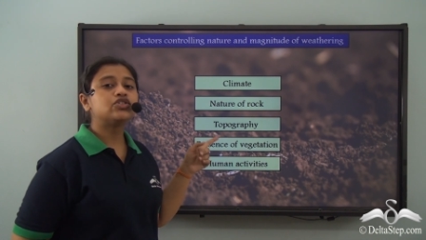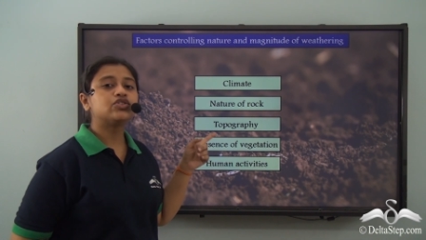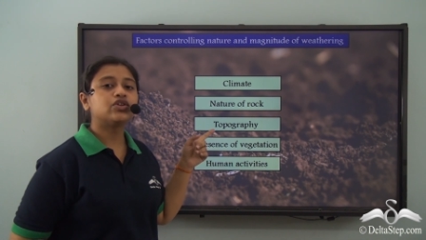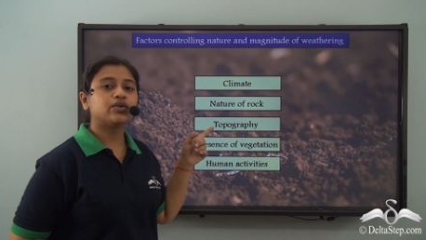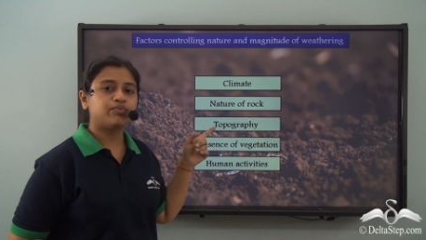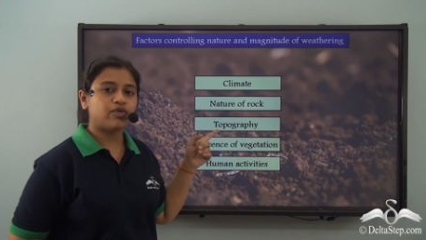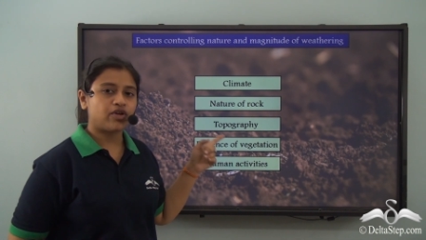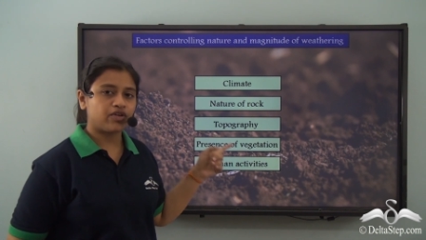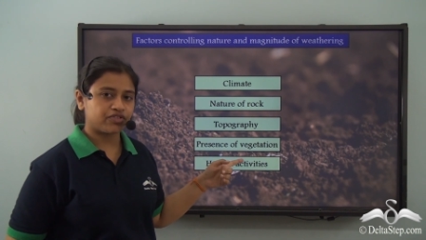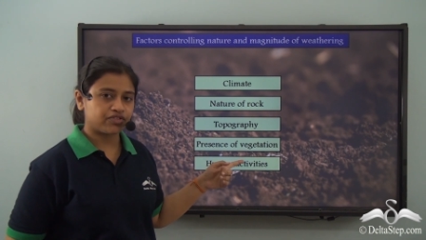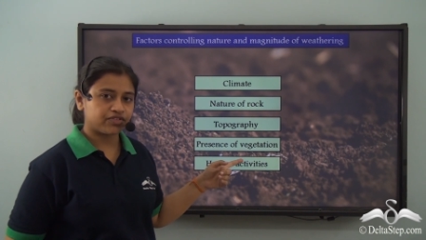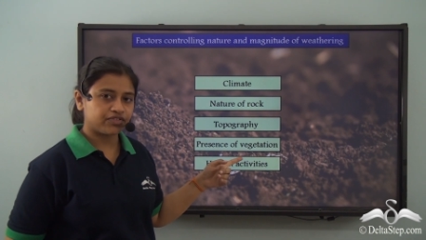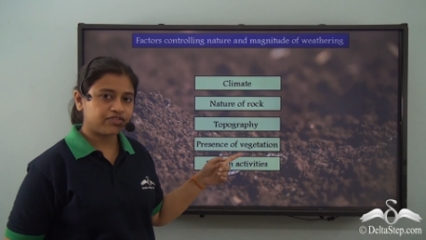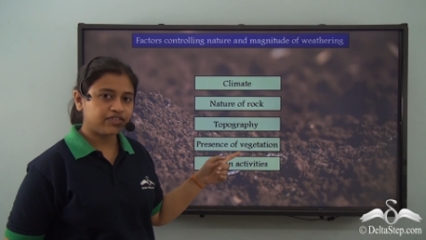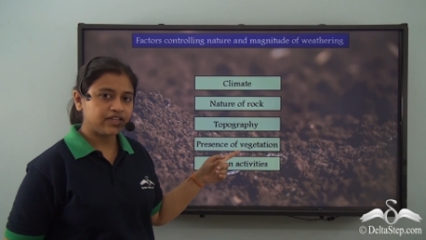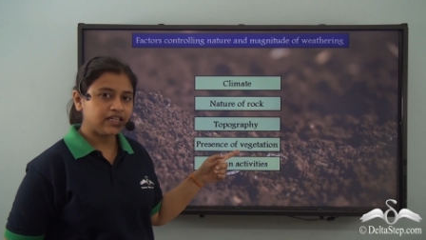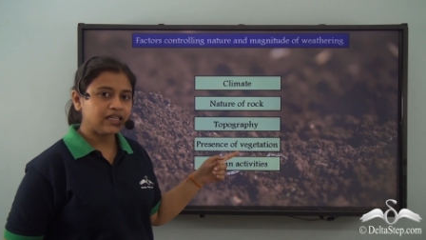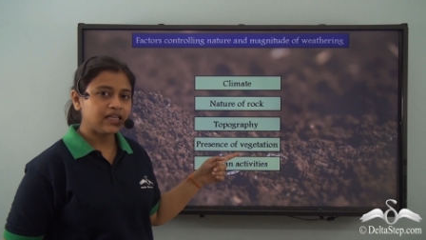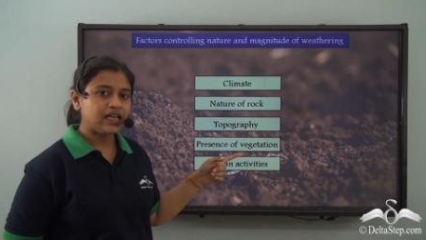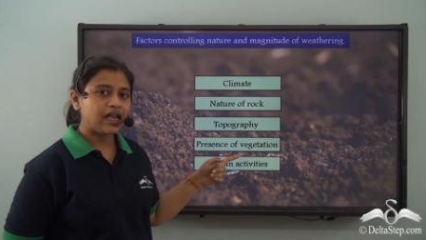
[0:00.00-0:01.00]

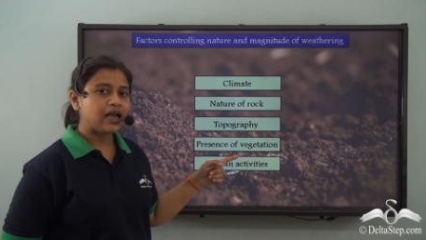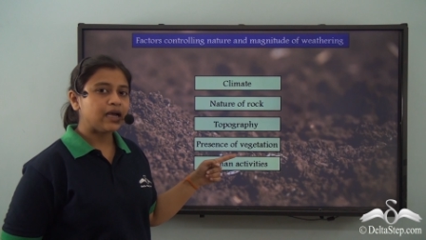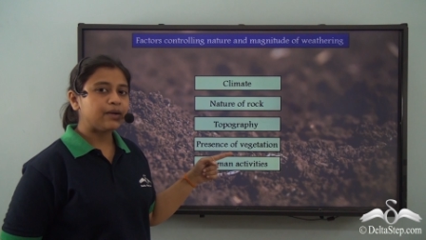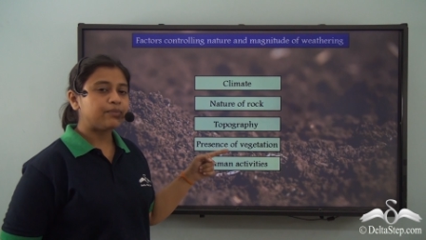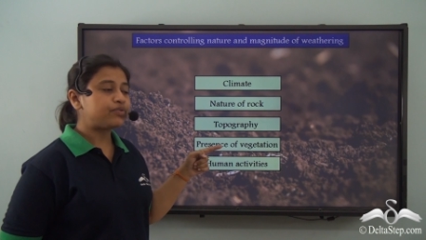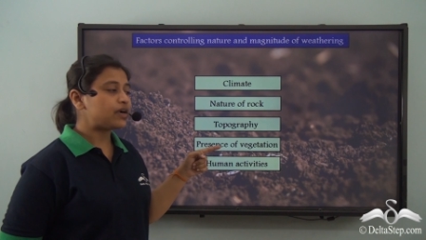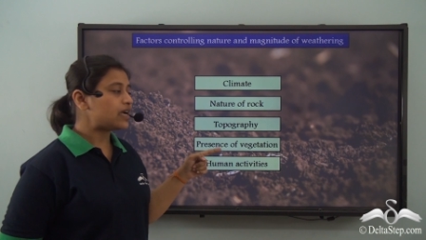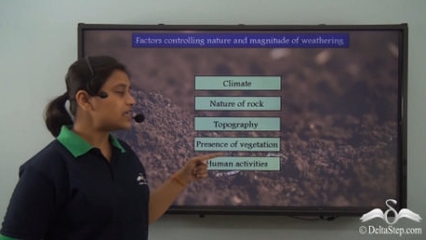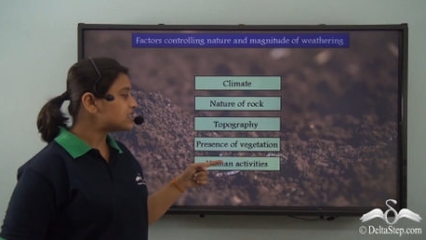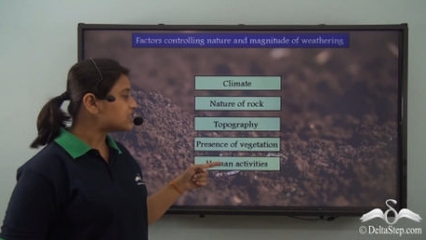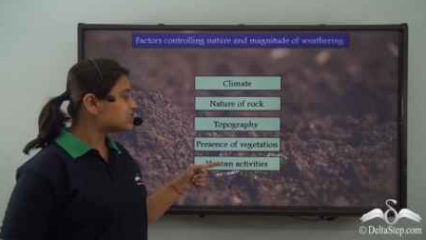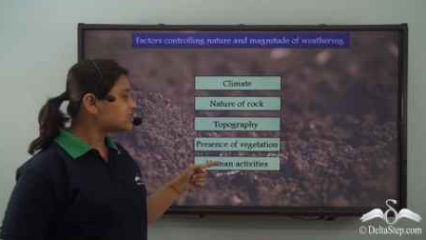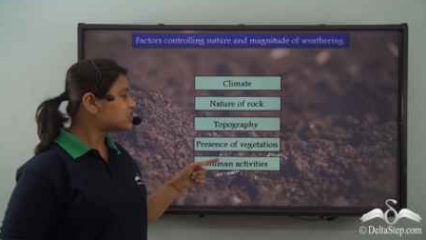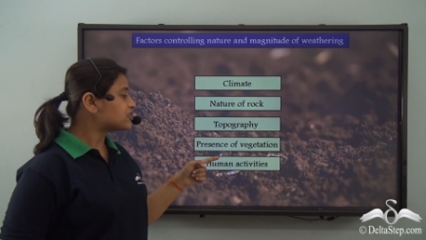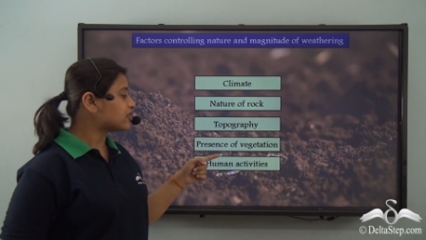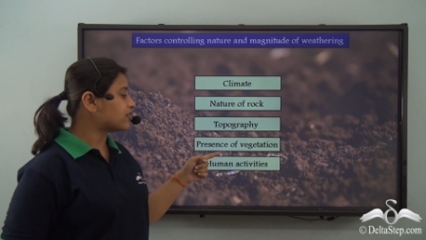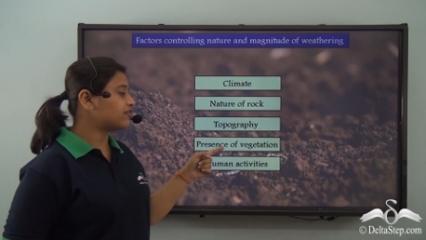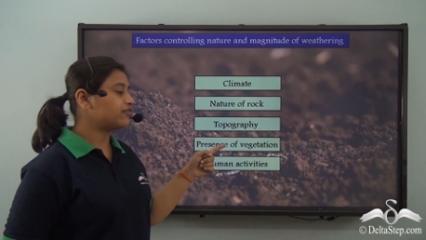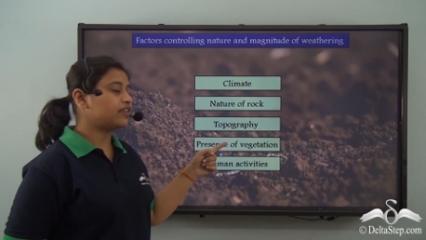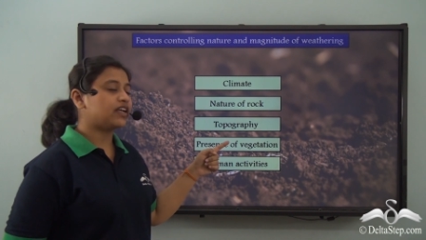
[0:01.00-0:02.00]
topography,
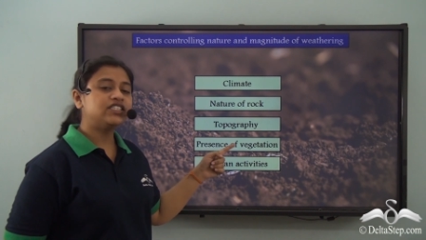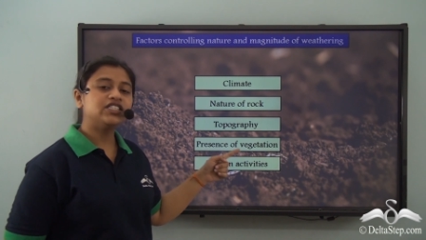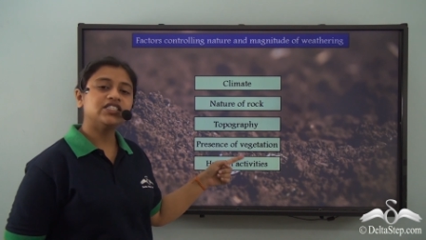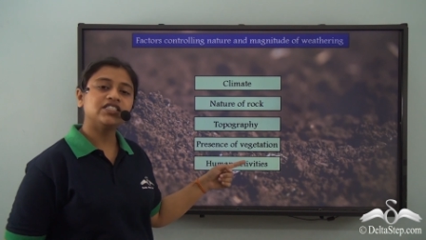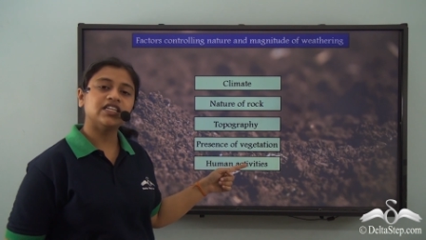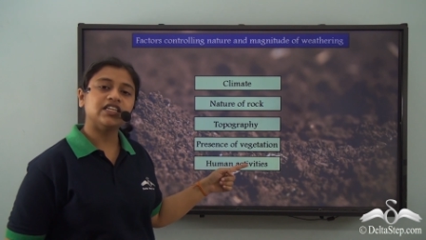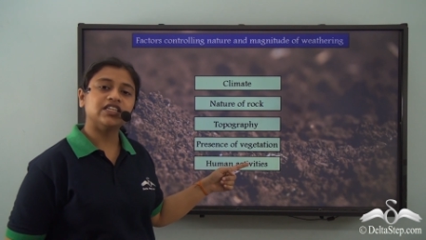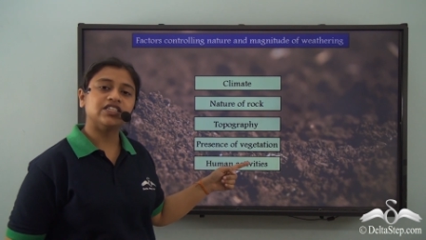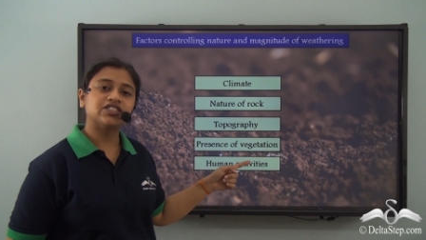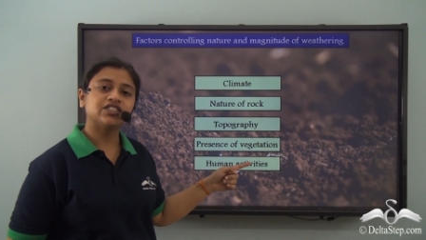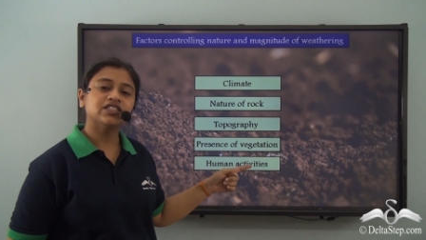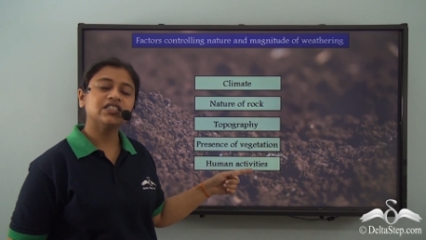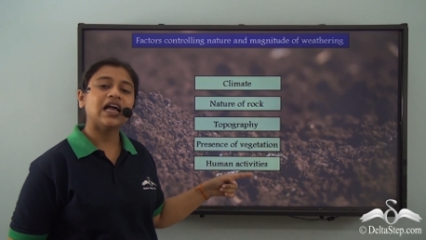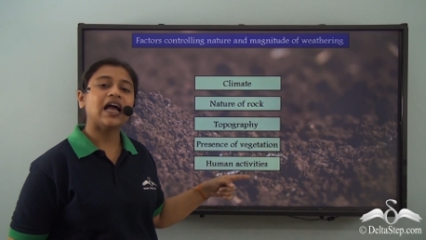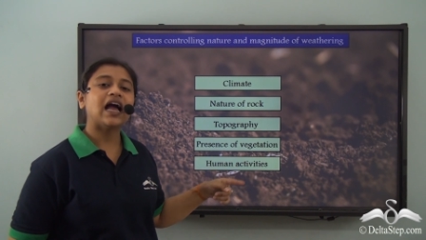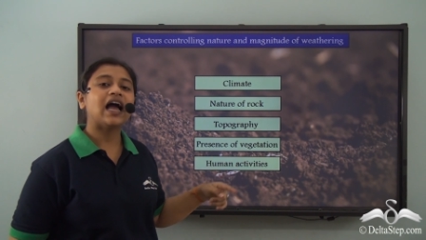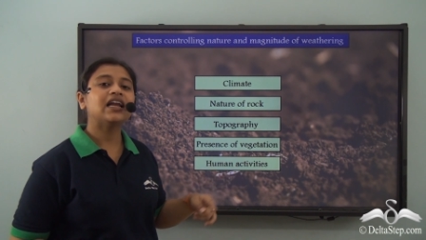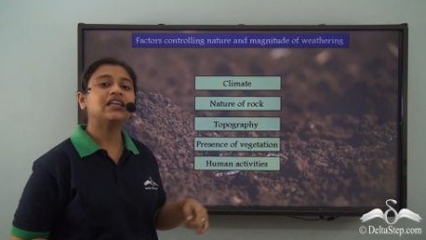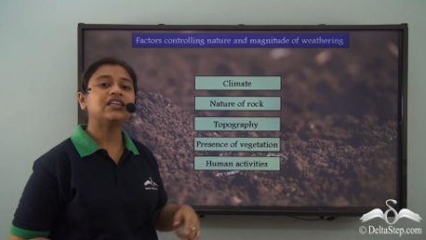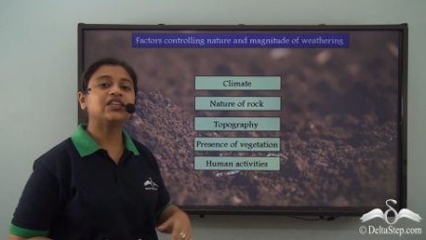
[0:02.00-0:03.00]
presence of vegetation
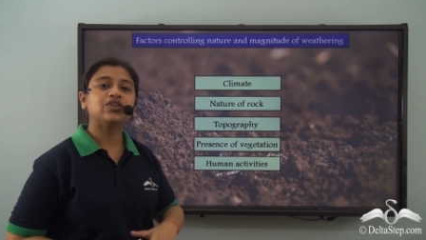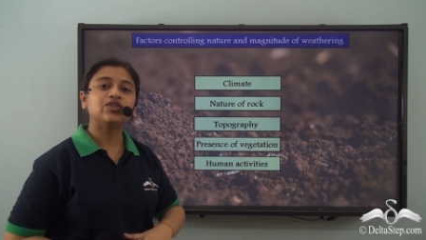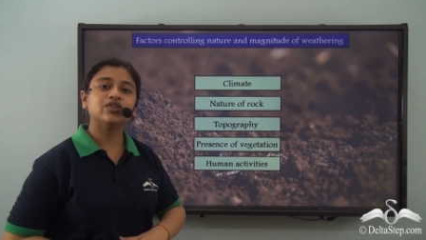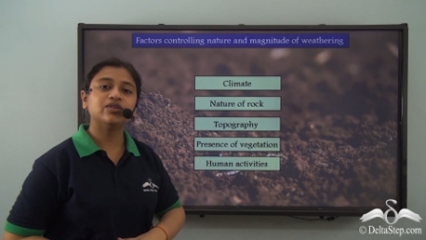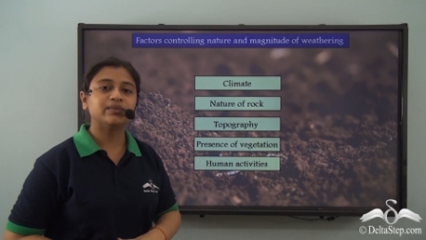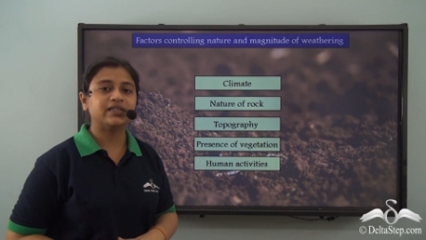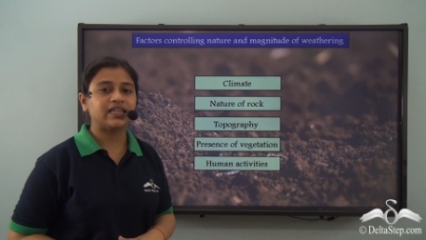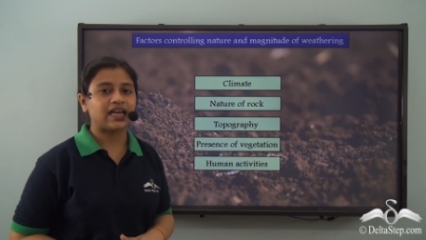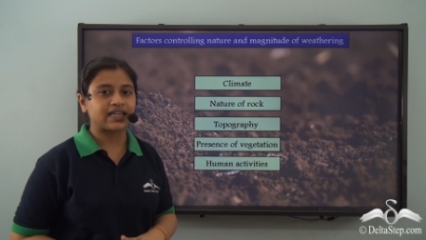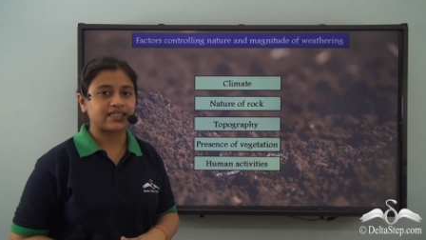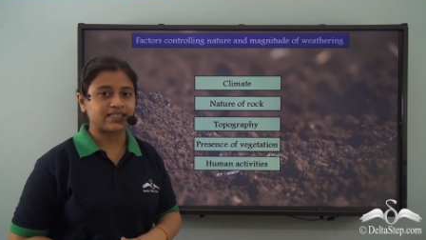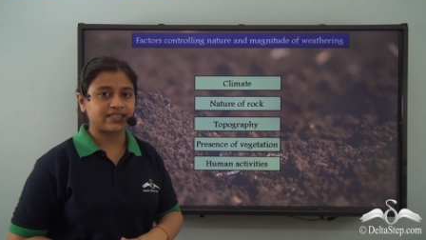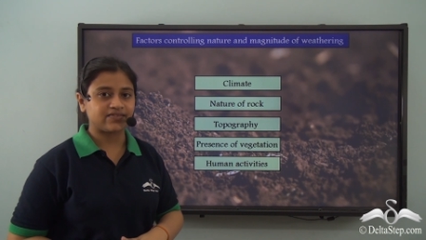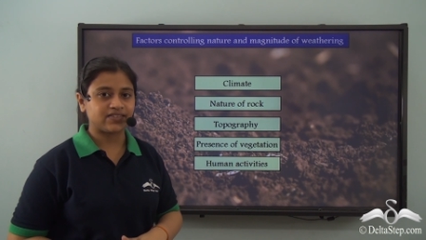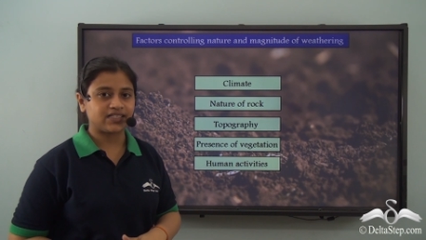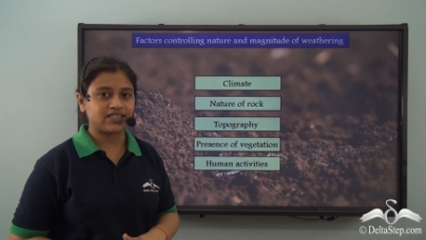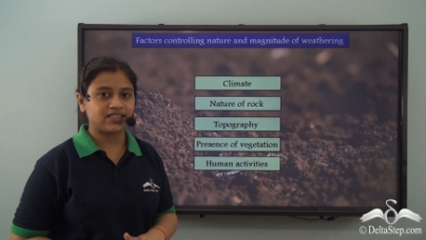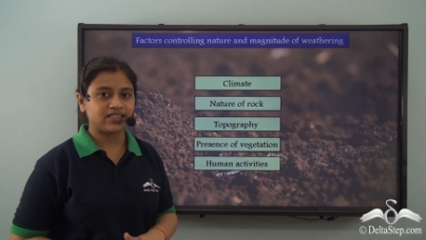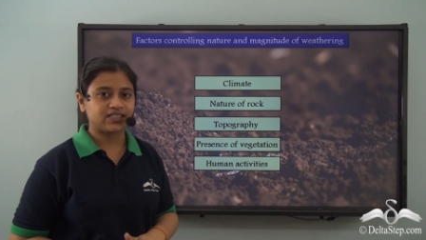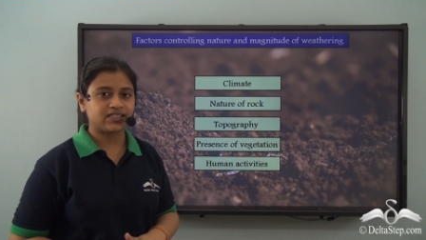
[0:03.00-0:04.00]
and human
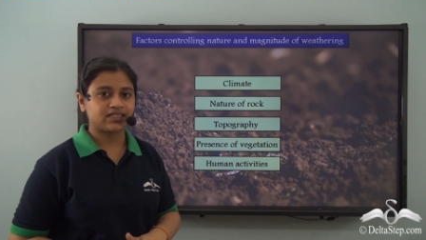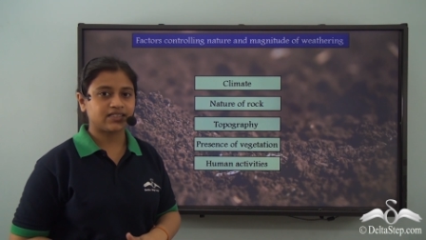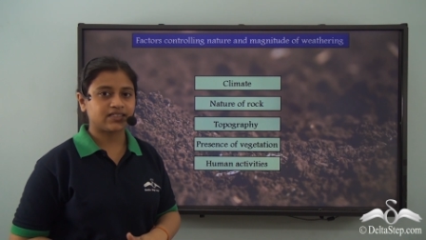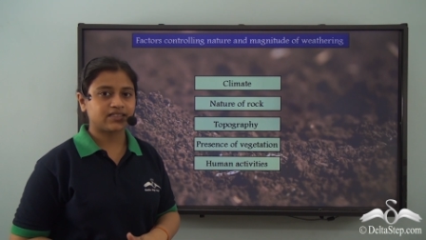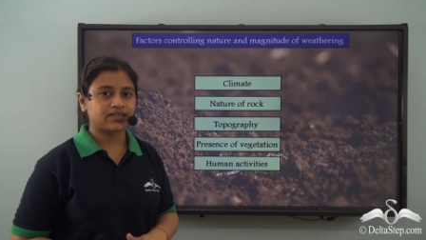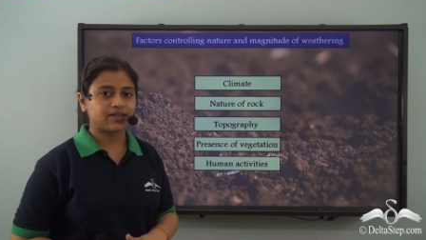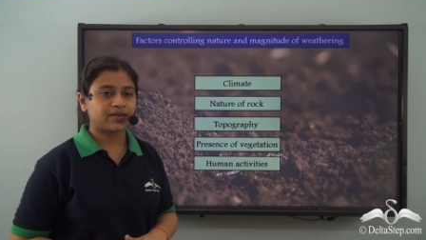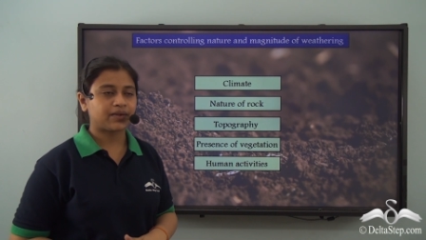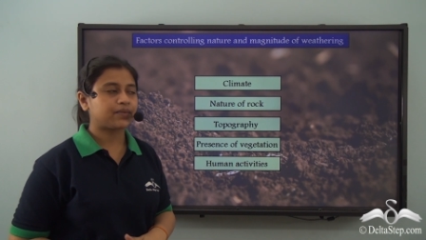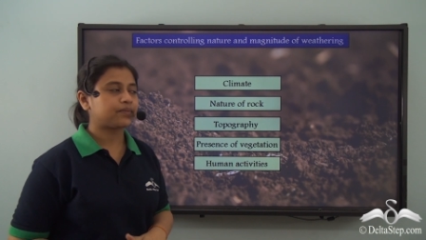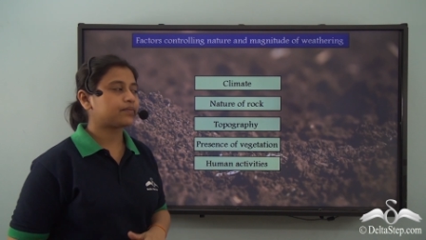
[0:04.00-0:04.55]
activities.